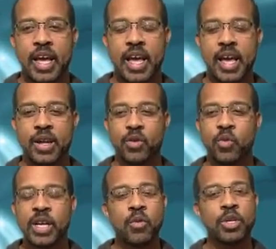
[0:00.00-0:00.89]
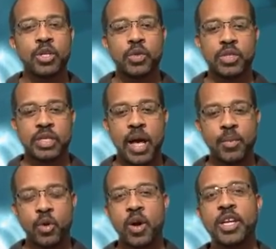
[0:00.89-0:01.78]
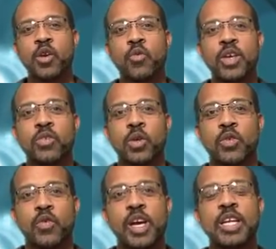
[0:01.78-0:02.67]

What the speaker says: And what I want to do is I'm creating a resource for